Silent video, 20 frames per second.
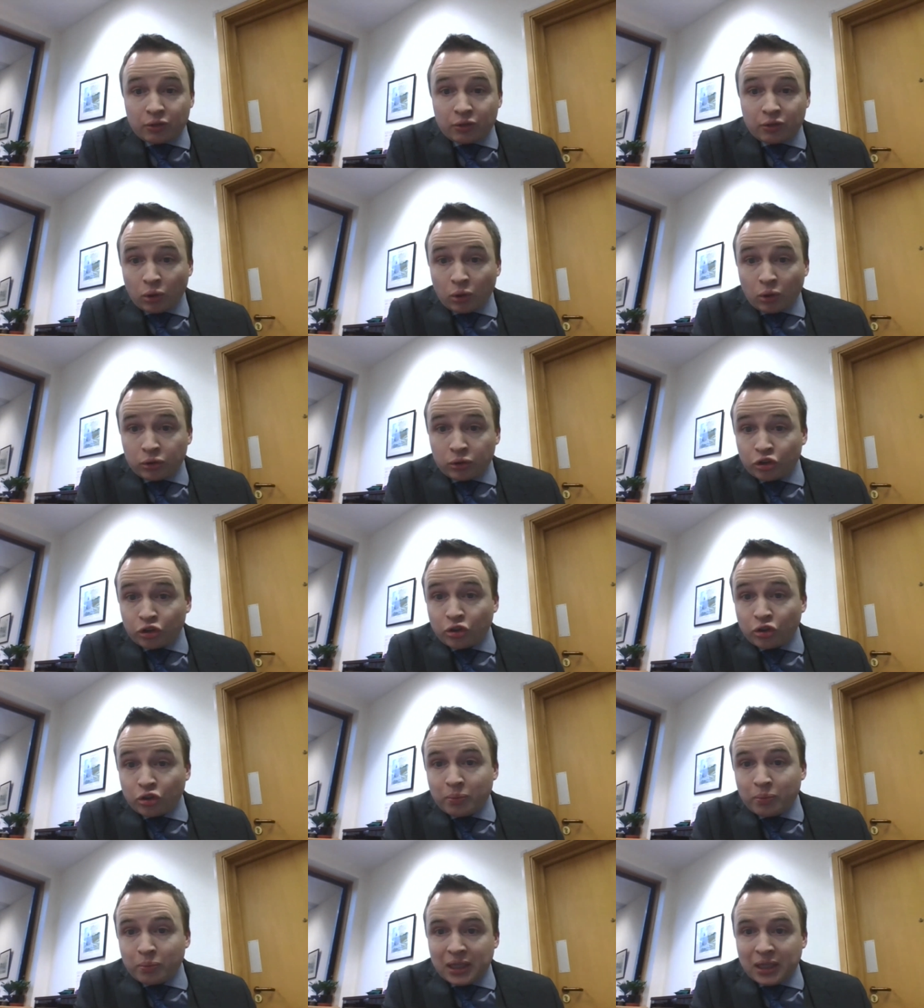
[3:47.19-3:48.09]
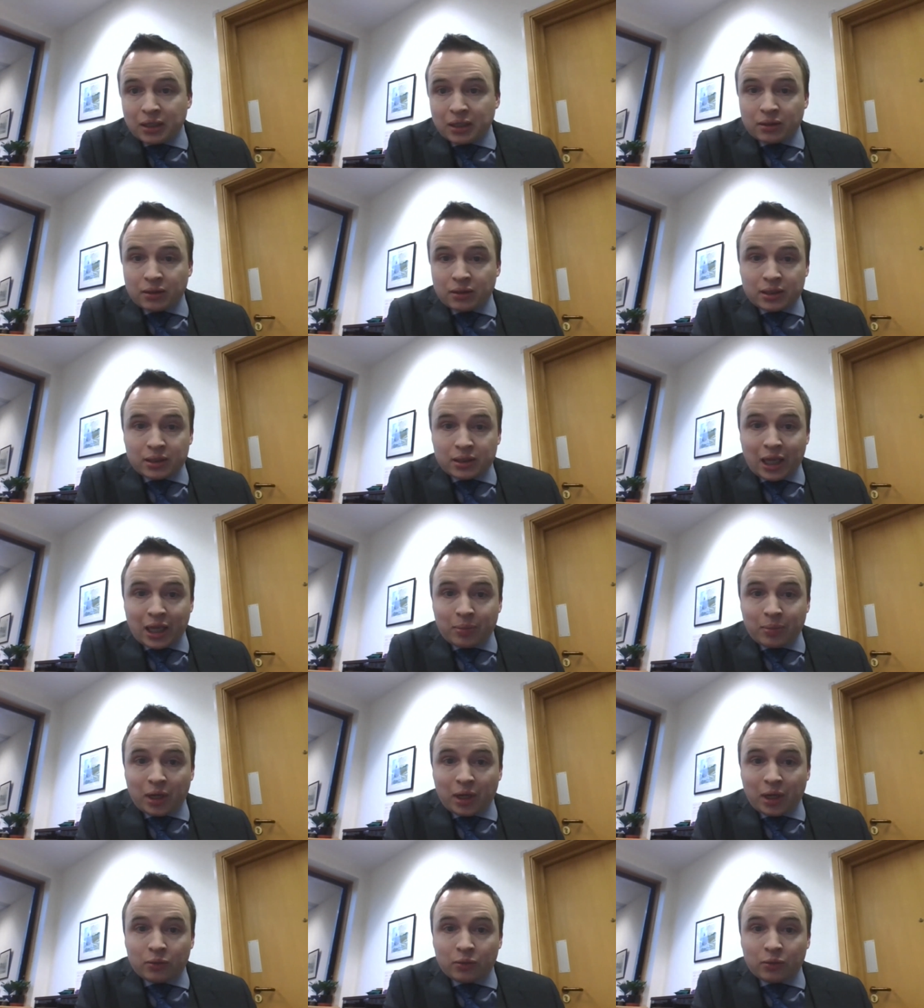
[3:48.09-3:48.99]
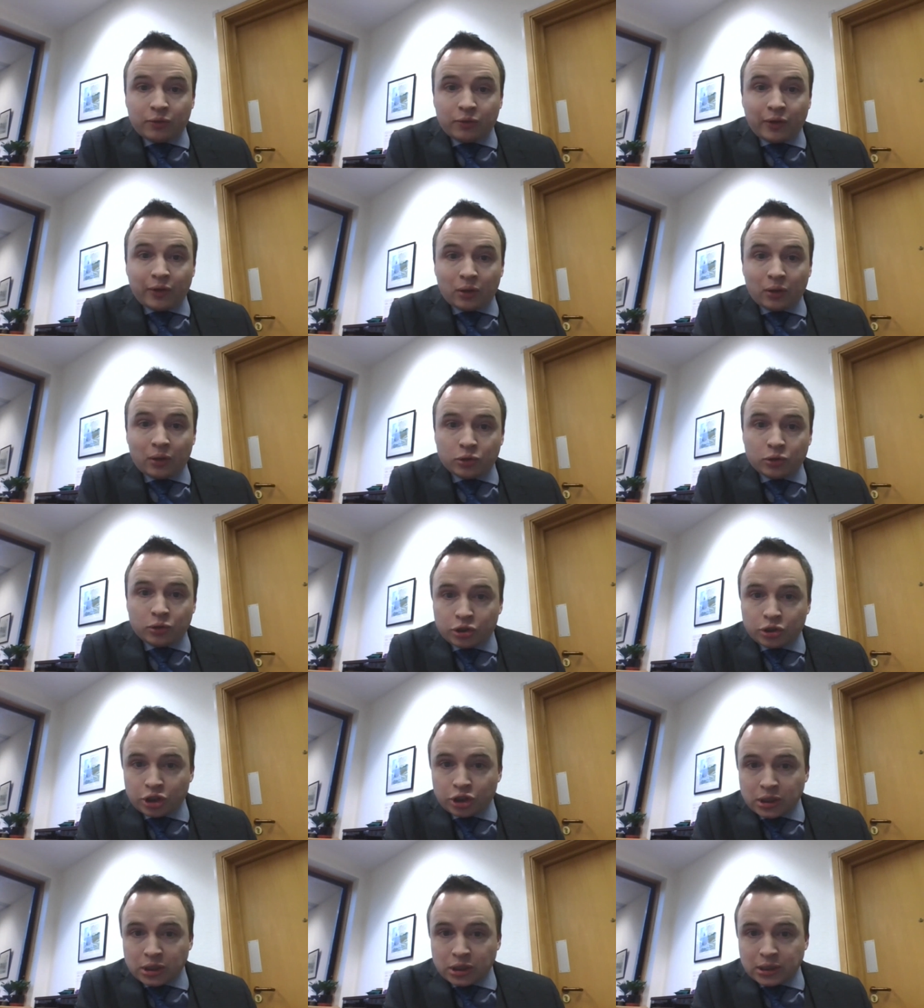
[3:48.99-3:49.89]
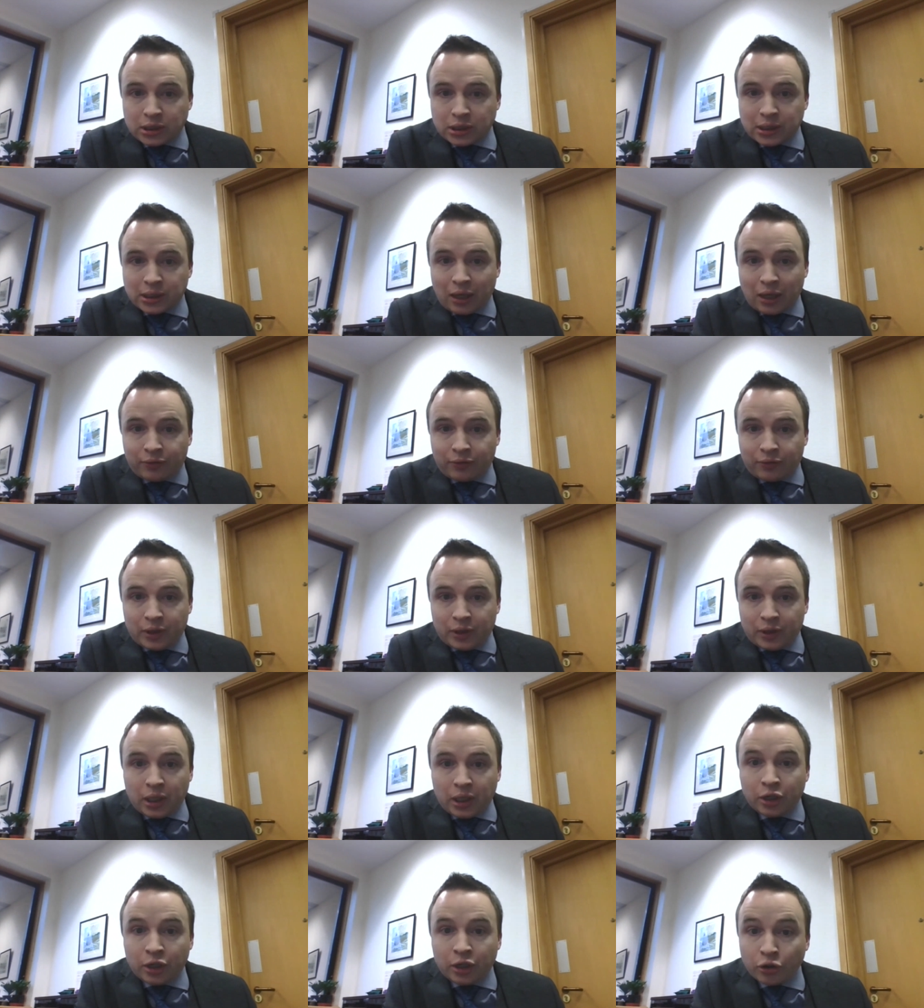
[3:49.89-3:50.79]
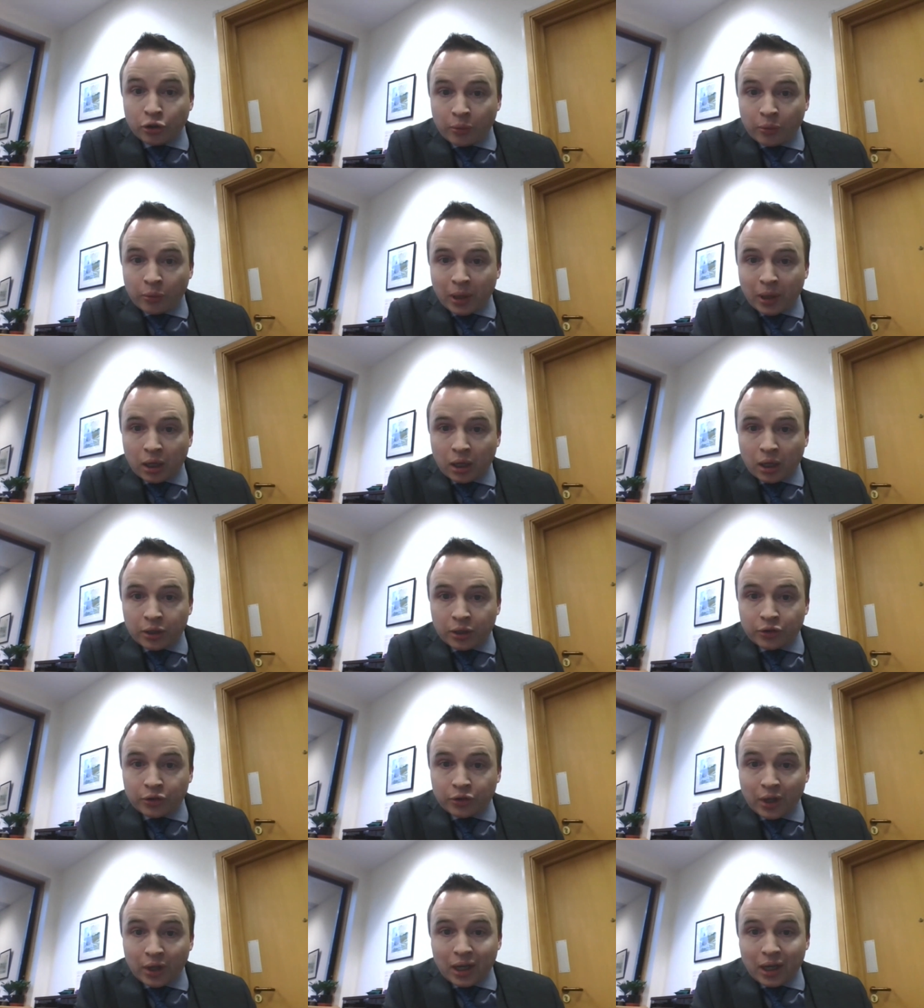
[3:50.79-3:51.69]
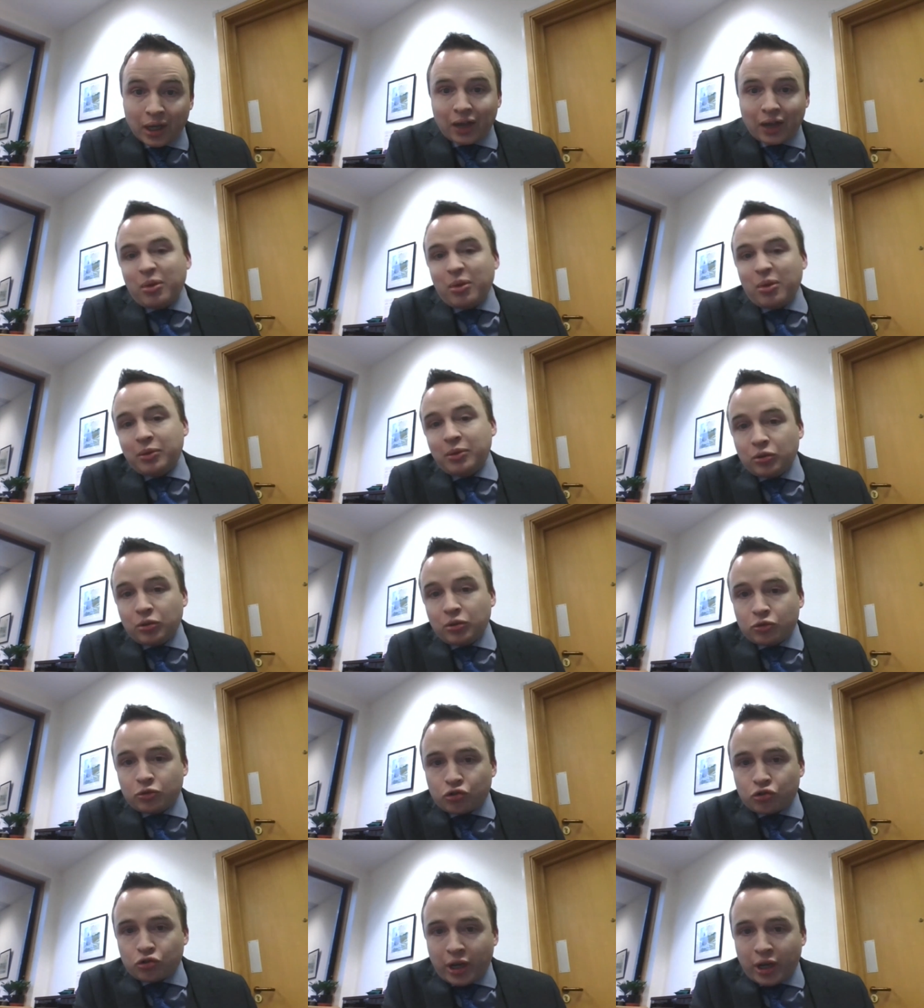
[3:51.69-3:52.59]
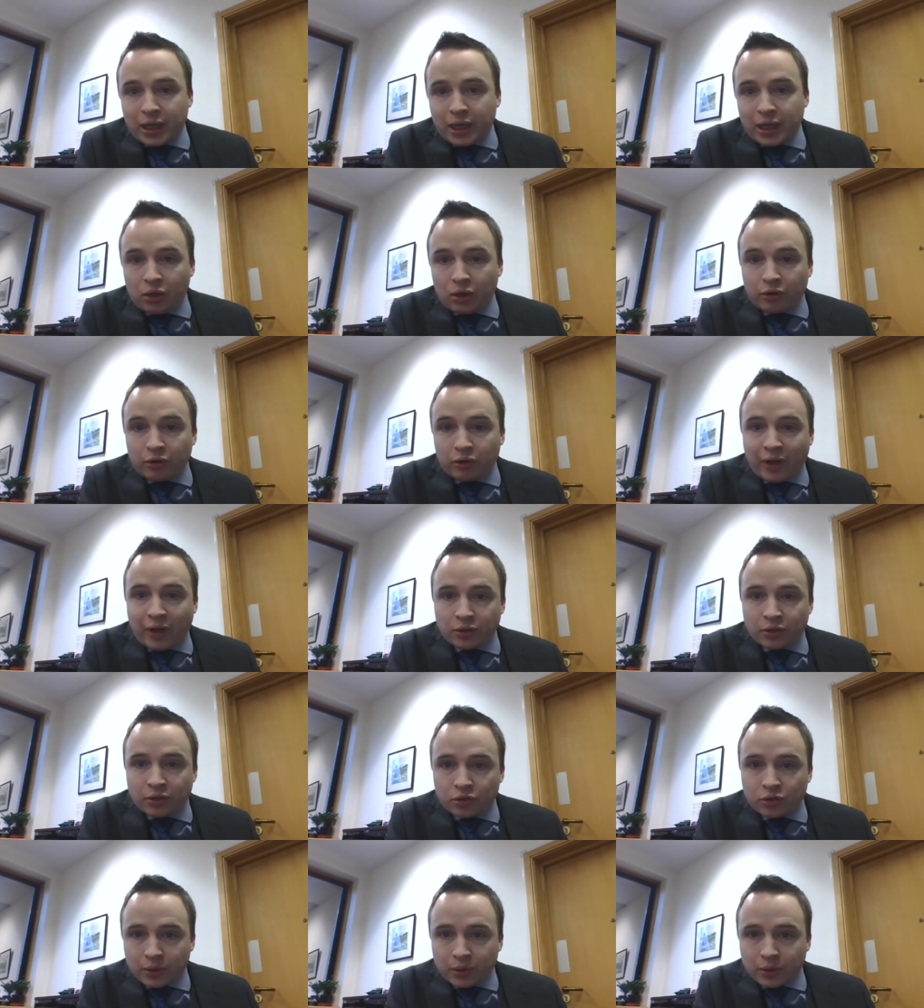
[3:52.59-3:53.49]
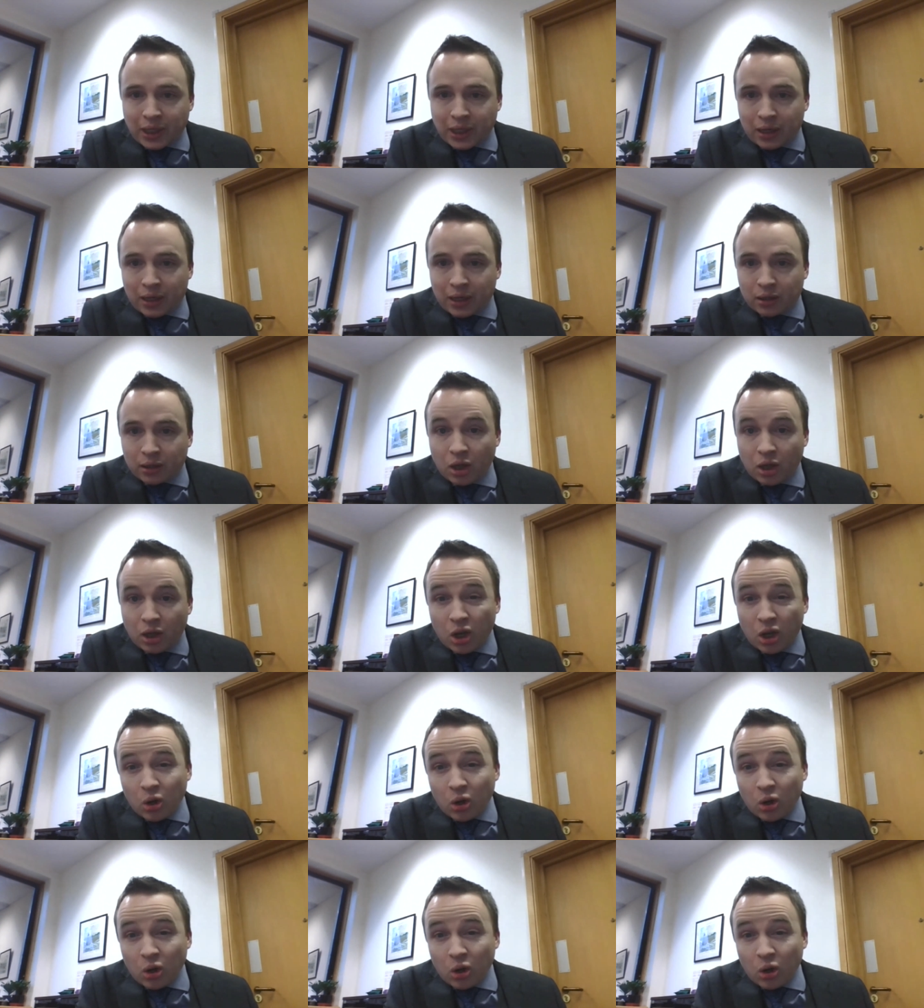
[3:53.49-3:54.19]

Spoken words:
There are also some meetings that take place with fellow judges, staff and other partners, and there may be some training or events to attend.